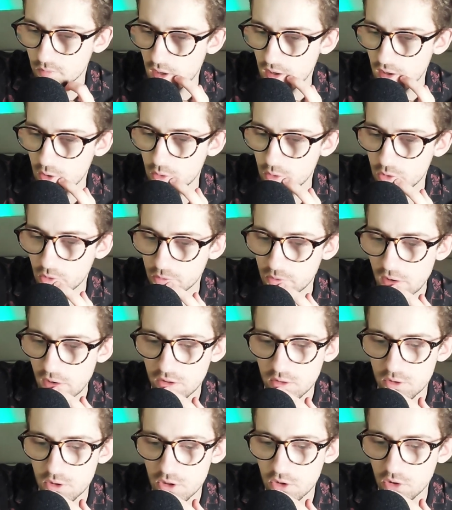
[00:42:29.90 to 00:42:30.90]
Who's your
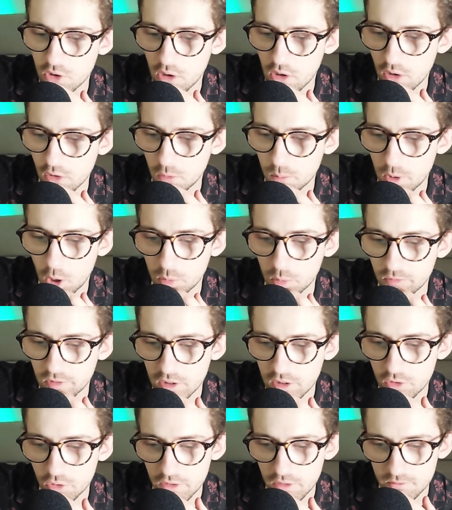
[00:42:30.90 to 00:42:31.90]
fancy for the title? Melbourne
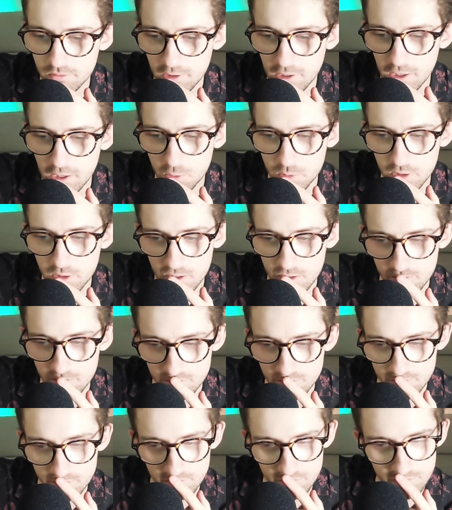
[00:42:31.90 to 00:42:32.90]
Victory, 100%.
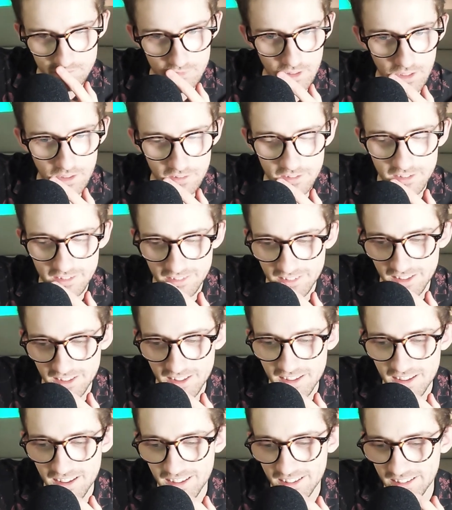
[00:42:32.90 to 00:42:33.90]
Yeah,
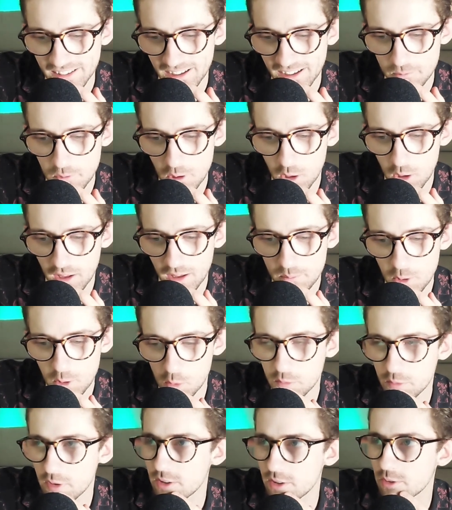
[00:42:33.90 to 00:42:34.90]
yeah,
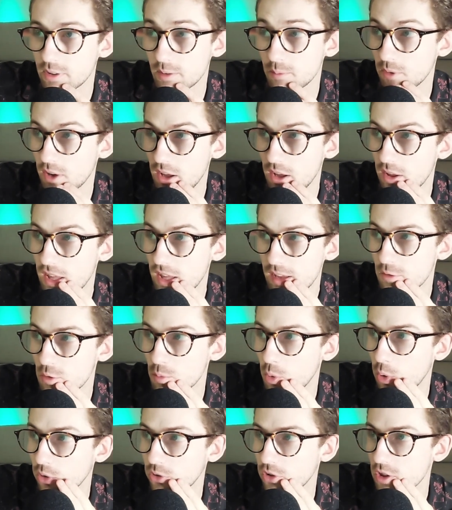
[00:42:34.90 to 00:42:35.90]
Melbourne Victory, even
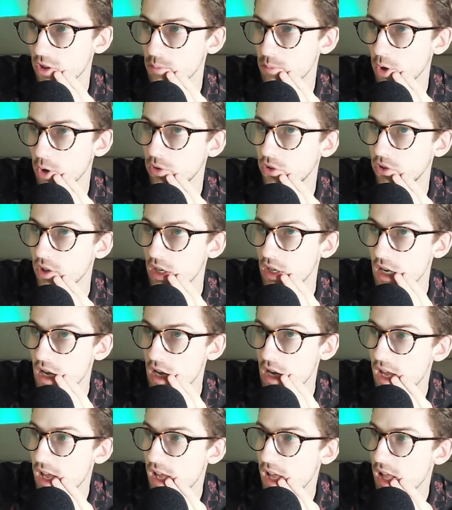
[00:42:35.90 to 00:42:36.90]
more so than Melbourne City.
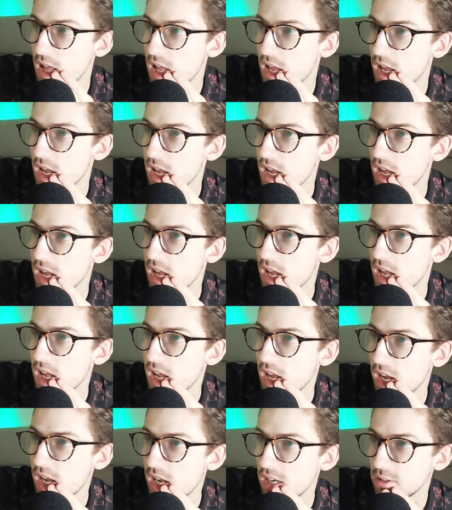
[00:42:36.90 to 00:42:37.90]

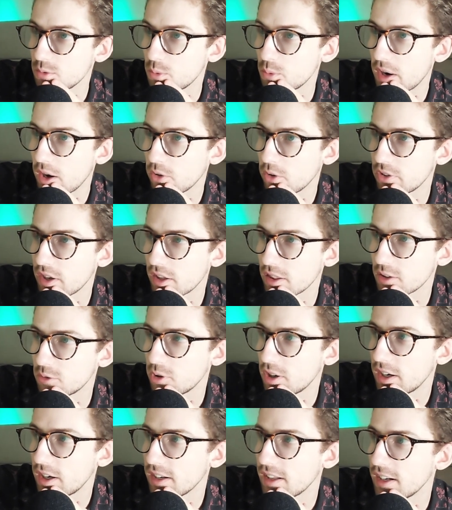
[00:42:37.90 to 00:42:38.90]
Here's Wales down the
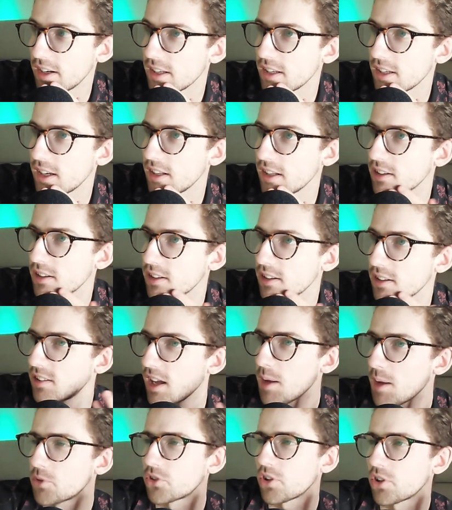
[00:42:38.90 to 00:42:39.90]
right, and again, it's
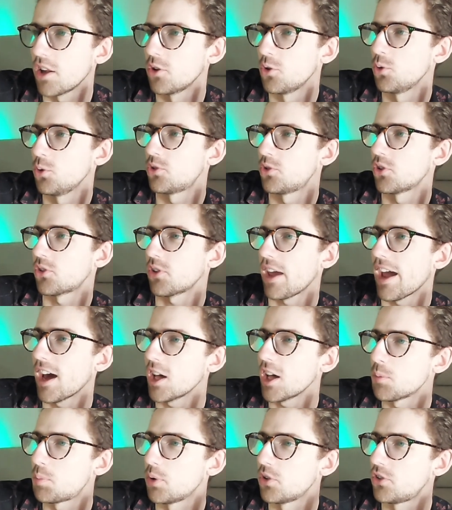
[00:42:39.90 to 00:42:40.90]
Sam Sutton who's just
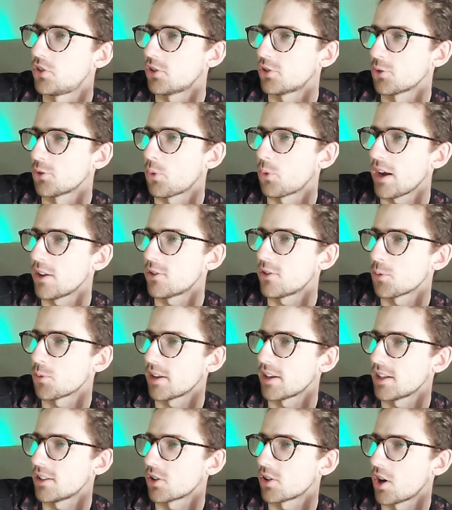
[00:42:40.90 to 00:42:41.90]
out of position way too
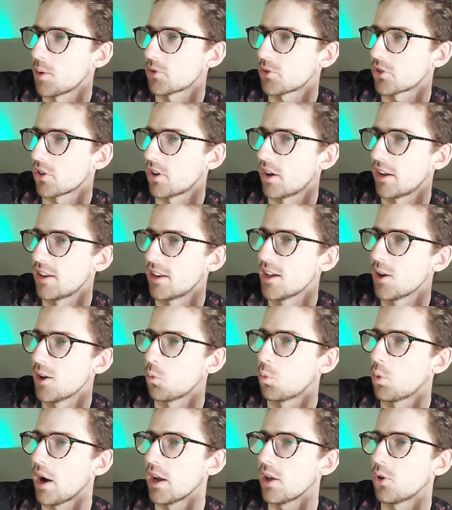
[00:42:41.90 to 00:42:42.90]
many times tonight.
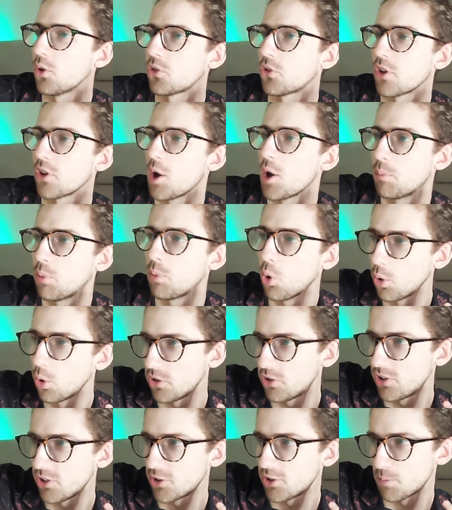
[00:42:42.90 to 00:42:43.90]
Wales, poor
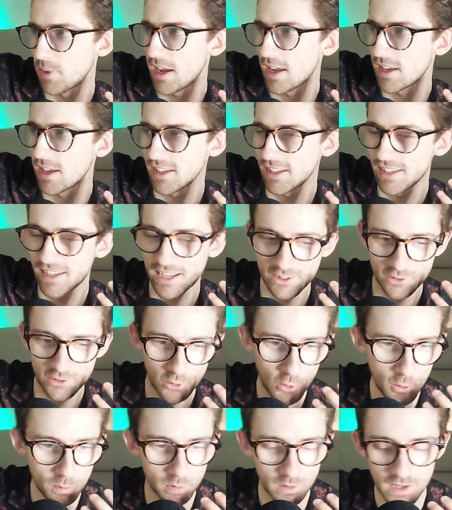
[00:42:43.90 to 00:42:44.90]
decision making. He had
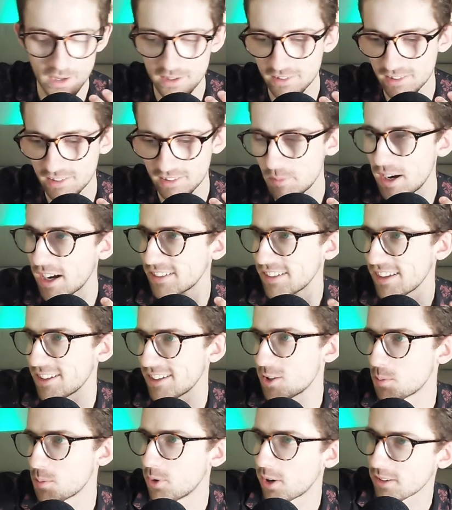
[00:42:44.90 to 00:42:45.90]
2 players unmarked out of
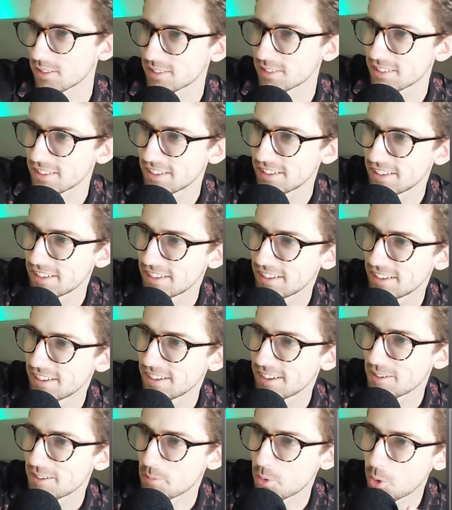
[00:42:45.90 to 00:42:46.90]
the box.
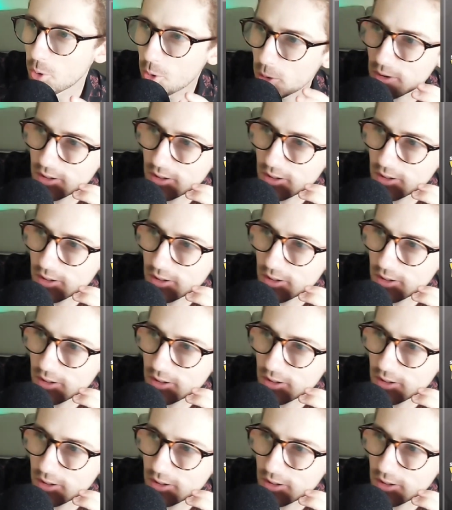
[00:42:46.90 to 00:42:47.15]
Poor